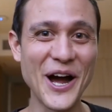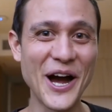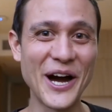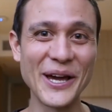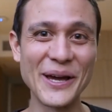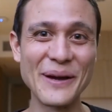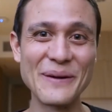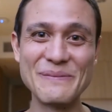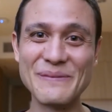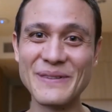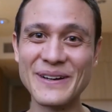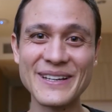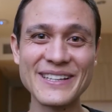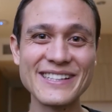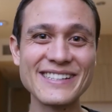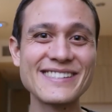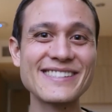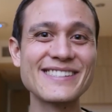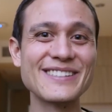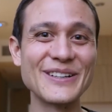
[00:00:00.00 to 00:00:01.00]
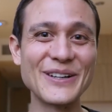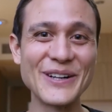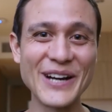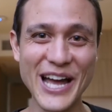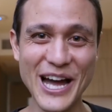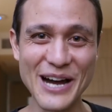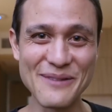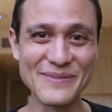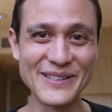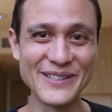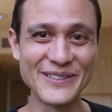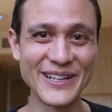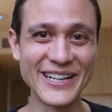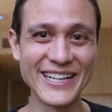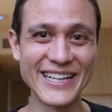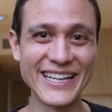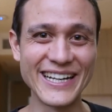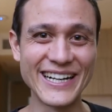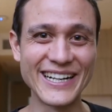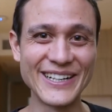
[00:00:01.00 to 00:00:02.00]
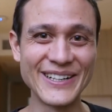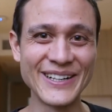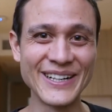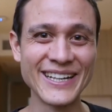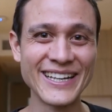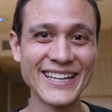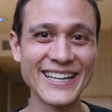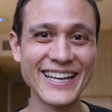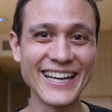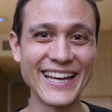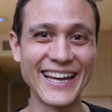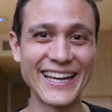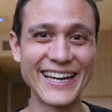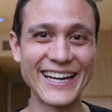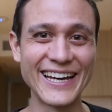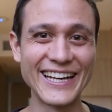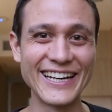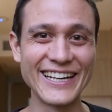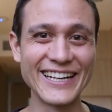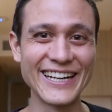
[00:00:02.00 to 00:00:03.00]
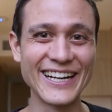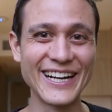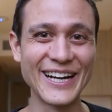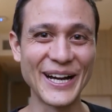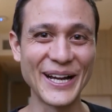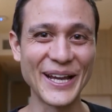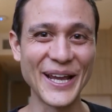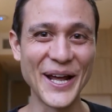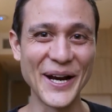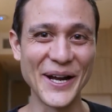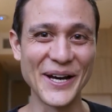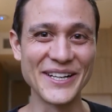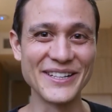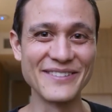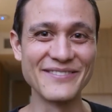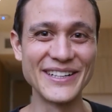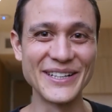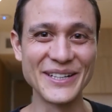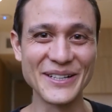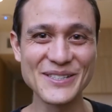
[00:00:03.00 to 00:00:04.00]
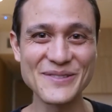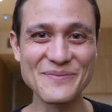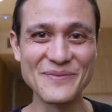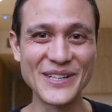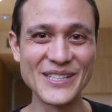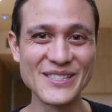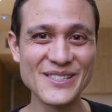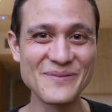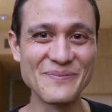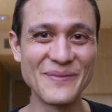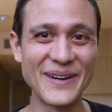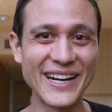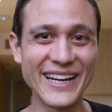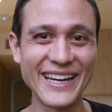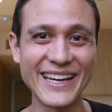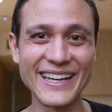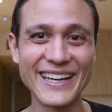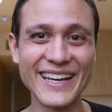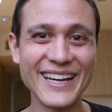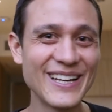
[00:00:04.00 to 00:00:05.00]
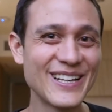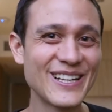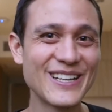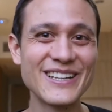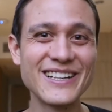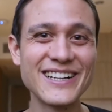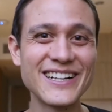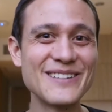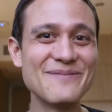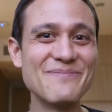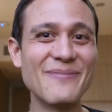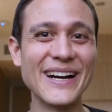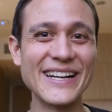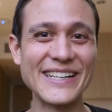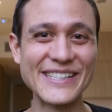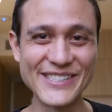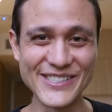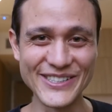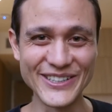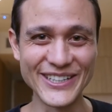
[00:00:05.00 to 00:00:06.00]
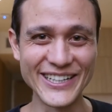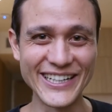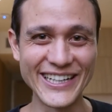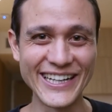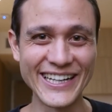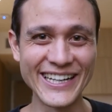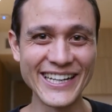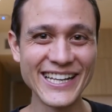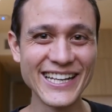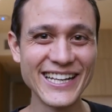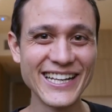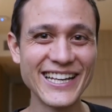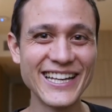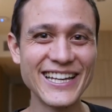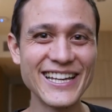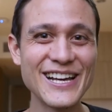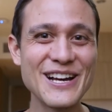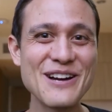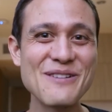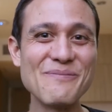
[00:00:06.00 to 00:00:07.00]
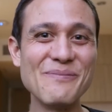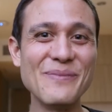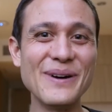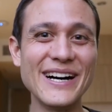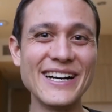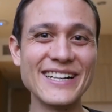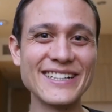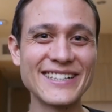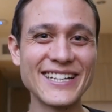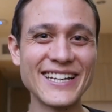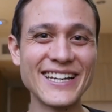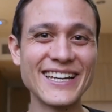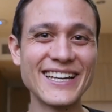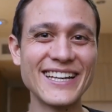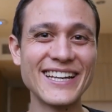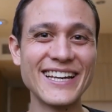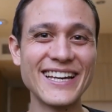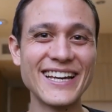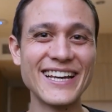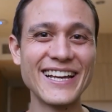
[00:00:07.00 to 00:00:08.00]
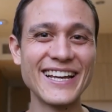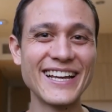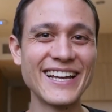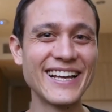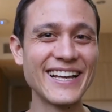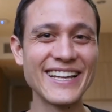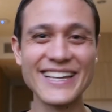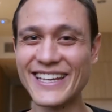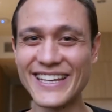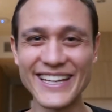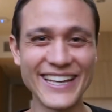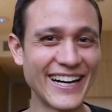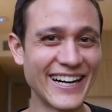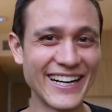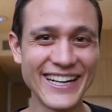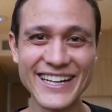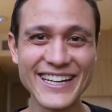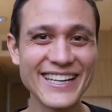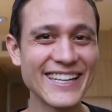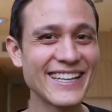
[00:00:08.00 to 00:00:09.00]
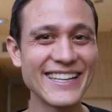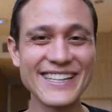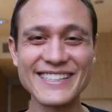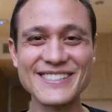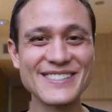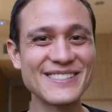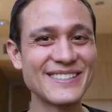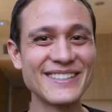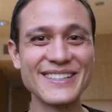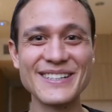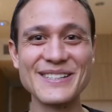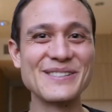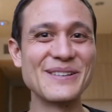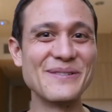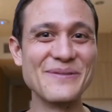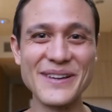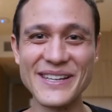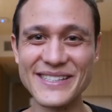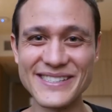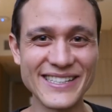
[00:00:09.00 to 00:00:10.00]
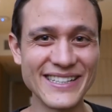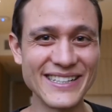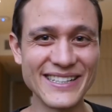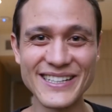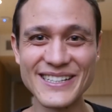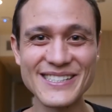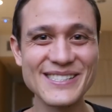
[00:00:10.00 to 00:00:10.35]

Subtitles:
I am so happy right now, and I cannot even express my joy, but yeah, it's amazing.